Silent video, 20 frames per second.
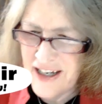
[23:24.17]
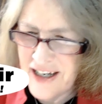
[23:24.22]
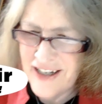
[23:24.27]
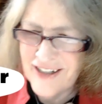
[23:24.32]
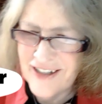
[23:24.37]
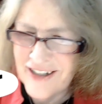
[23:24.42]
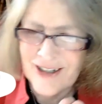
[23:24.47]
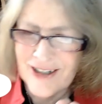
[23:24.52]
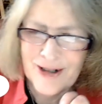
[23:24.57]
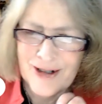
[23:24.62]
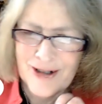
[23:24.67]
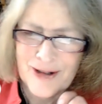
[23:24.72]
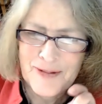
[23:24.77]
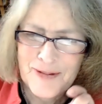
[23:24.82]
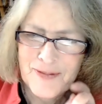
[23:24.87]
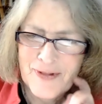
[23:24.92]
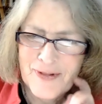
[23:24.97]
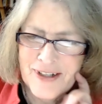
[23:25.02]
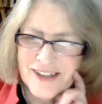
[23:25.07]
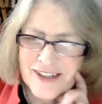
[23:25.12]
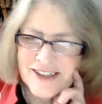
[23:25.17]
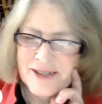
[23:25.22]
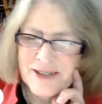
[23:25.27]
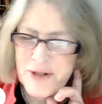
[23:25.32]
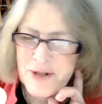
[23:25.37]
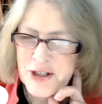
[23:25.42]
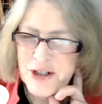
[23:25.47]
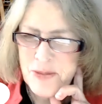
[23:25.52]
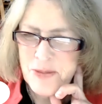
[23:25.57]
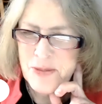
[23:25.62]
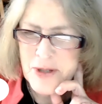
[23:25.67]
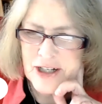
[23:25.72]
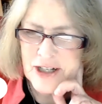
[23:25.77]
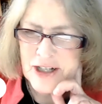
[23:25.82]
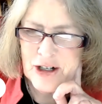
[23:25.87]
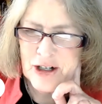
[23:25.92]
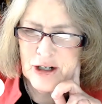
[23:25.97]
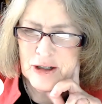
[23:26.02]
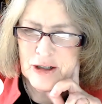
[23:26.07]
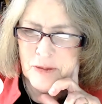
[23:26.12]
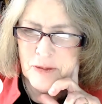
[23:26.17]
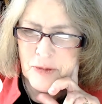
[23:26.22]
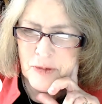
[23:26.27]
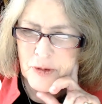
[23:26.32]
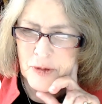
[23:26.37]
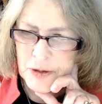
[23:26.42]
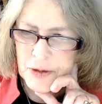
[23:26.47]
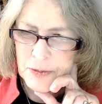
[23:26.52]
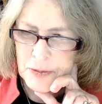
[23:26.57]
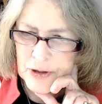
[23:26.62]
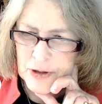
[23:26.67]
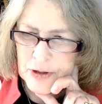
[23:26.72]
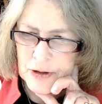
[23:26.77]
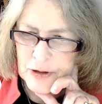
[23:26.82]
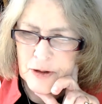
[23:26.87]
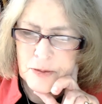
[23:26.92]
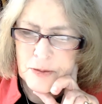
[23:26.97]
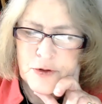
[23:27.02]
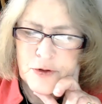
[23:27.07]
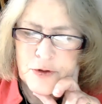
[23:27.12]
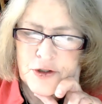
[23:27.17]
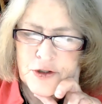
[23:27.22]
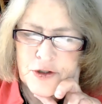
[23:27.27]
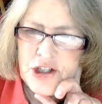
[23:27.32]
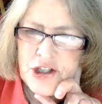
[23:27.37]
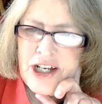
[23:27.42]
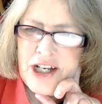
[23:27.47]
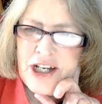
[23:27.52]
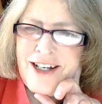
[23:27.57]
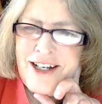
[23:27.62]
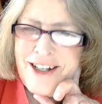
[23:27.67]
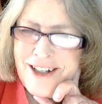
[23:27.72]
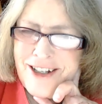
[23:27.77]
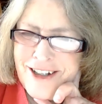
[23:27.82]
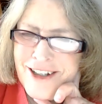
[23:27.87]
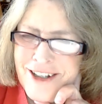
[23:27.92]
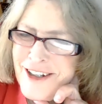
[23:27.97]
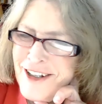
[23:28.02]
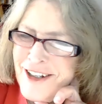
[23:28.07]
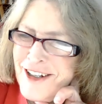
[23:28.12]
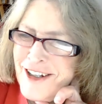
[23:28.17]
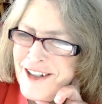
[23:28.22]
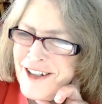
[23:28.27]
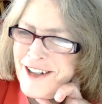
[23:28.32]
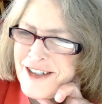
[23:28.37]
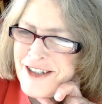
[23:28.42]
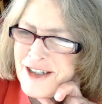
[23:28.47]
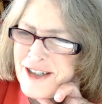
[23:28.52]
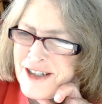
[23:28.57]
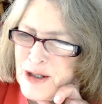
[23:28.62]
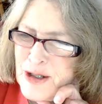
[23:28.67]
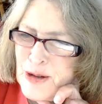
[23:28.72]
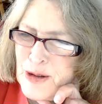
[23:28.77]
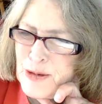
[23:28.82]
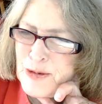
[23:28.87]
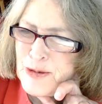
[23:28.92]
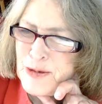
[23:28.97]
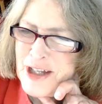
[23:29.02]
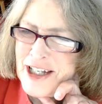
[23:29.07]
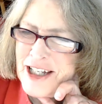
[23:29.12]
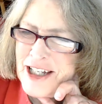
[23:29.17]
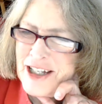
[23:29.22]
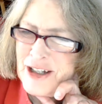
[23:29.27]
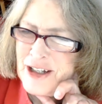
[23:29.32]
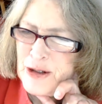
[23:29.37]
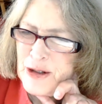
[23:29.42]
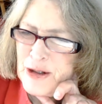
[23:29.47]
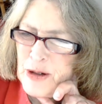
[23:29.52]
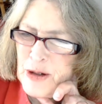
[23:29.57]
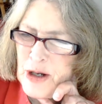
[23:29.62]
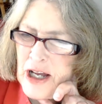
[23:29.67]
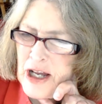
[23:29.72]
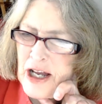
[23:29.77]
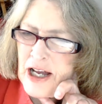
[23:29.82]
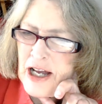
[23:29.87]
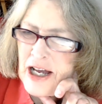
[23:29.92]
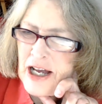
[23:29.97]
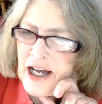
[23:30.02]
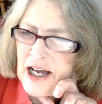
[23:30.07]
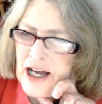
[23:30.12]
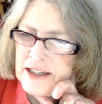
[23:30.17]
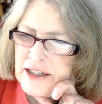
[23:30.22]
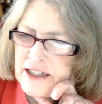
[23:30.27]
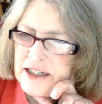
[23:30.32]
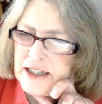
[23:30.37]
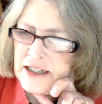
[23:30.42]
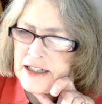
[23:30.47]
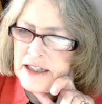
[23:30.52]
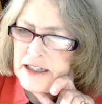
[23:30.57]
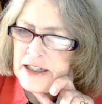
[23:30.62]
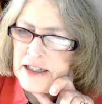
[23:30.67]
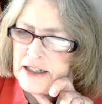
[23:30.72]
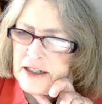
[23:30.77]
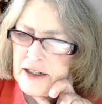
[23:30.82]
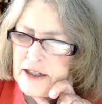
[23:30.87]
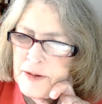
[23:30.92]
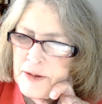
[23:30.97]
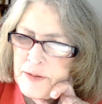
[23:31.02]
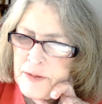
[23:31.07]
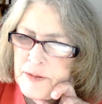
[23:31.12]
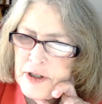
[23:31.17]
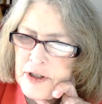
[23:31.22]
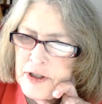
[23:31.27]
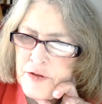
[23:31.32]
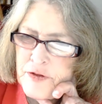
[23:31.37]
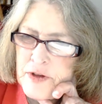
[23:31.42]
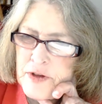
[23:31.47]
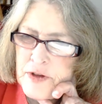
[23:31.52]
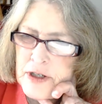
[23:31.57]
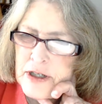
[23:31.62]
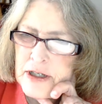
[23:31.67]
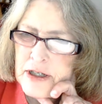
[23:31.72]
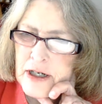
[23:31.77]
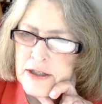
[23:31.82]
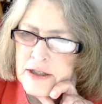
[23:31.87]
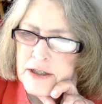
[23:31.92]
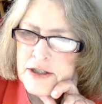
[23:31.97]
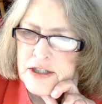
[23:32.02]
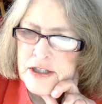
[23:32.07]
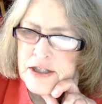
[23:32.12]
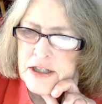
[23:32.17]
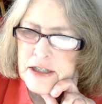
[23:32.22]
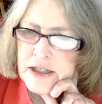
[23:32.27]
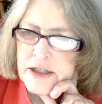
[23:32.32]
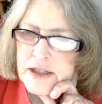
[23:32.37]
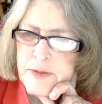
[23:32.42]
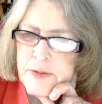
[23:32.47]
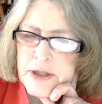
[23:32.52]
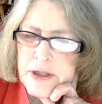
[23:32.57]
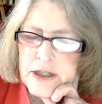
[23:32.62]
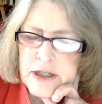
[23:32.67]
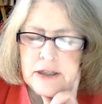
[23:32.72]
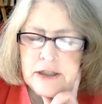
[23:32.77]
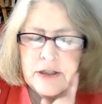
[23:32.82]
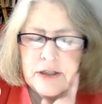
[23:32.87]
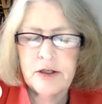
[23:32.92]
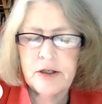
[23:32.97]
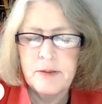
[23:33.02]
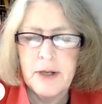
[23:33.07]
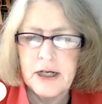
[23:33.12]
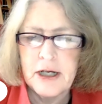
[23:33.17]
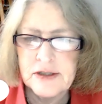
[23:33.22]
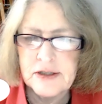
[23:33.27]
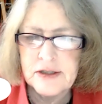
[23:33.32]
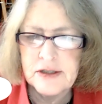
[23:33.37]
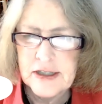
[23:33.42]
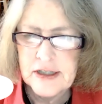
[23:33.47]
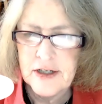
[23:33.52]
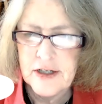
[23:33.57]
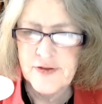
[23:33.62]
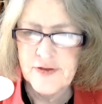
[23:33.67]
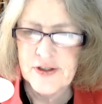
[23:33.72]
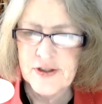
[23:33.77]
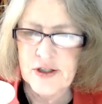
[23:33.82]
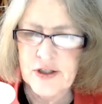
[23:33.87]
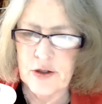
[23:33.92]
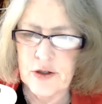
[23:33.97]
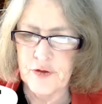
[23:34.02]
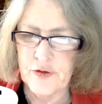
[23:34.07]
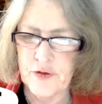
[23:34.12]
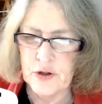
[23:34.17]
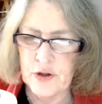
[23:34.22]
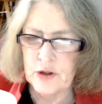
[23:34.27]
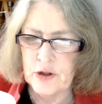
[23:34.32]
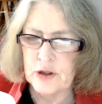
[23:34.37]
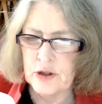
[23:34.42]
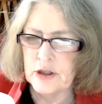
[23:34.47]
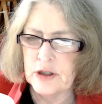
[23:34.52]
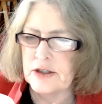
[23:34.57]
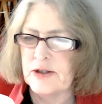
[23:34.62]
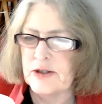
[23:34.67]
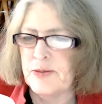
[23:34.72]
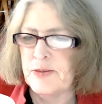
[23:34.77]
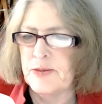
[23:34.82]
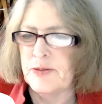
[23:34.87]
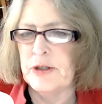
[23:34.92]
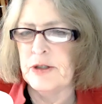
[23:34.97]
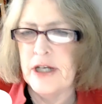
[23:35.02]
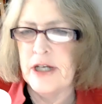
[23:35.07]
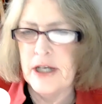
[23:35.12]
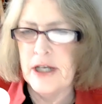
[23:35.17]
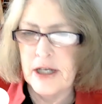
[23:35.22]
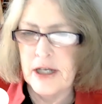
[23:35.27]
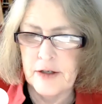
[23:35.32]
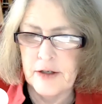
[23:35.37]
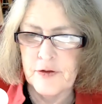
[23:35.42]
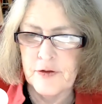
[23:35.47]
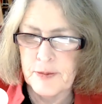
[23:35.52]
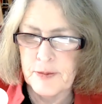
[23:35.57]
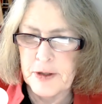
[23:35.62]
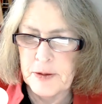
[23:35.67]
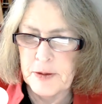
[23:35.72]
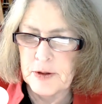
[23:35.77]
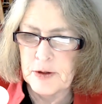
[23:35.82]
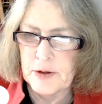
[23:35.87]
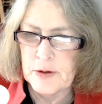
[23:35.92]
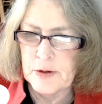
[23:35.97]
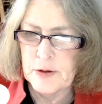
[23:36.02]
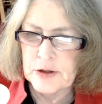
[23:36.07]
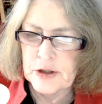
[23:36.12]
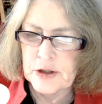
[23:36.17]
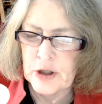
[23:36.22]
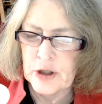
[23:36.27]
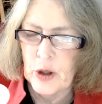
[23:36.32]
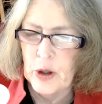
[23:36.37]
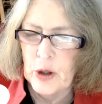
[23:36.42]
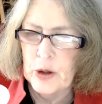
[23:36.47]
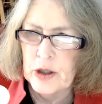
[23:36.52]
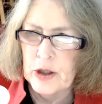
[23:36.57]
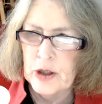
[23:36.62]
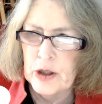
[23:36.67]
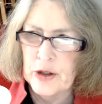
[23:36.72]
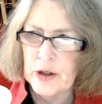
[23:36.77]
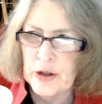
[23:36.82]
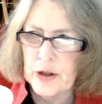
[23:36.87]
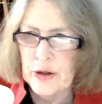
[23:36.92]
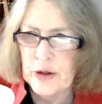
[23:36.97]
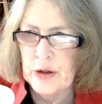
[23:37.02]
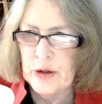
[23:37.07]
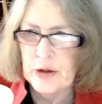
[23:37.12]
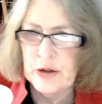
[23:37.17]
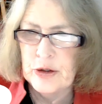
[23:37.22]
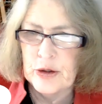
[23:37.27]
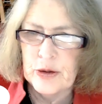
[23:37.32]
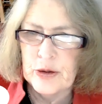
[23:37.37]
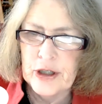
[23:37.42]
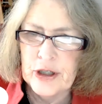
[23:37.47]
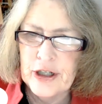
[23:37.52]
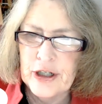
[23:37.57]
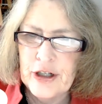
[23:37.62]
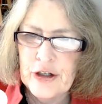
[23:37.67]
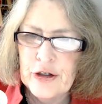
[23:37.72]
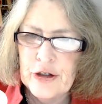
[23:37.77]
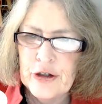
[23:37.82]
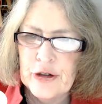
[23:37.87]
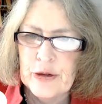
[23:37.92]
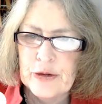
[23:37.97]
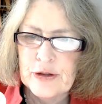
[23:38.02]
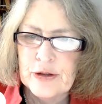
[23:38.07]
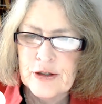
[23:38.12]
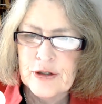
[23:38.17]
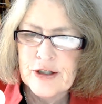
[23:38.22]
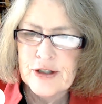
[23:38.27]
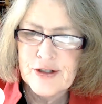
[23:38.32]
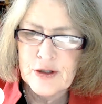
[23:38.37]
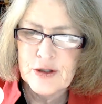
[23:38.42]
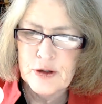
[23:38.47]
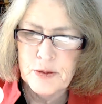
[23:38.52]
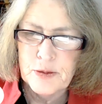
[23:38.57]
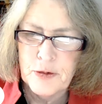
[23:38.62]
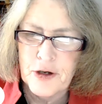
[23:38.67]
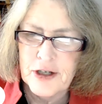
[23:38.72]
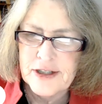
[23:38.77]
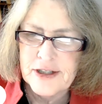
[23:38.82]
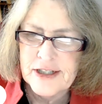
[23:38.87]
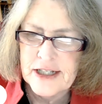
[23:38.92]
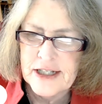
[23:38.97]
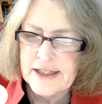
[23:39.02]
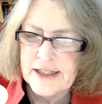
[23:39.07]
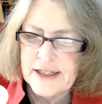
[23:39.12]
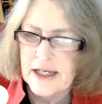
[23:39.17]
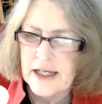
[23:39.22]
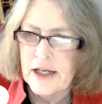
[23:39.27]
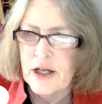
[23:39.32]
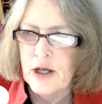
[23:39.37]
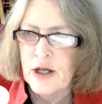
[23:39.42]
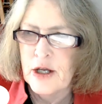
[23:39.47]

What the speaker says: It's much better, and people are appreciating it. So thank you. And then if I just like to be clear about stuff, so if you could explain for people who are totally new to this whole process,